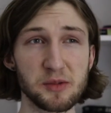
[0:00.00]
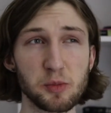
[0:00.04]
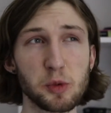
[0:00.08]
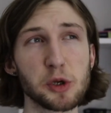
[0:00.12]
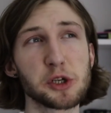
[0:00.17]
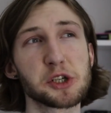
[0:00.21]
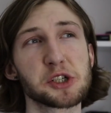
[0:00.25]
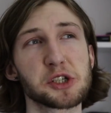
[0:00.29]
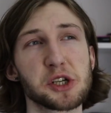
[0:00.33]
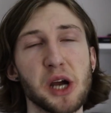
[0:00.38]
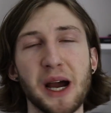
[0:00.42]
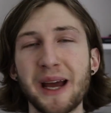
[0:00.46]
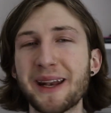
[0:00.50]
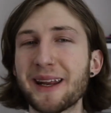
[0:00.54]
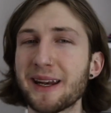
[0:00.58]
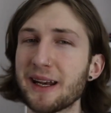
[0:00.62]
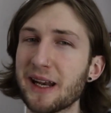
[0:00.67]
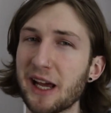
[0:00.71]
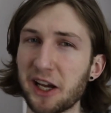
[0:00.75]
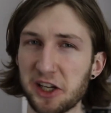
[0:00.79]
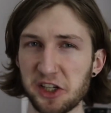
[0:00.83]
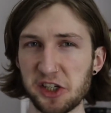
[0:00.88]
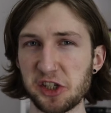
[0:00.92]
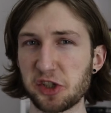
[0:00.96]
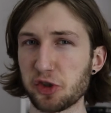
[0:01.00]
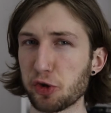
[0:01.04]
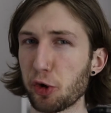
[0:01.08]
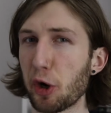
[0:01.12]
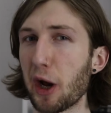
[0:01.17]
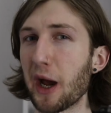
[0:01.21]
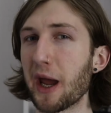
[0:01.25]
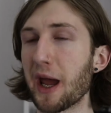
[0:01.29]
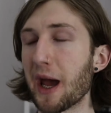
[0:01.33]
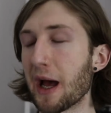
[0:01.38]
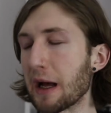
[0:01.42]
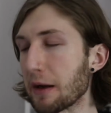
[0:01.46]
which I didn't actually
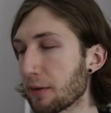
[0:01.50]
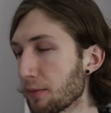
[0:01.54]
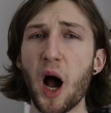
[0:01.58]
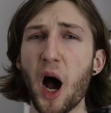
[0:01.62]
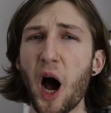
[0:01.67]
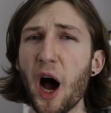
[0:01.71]
try out.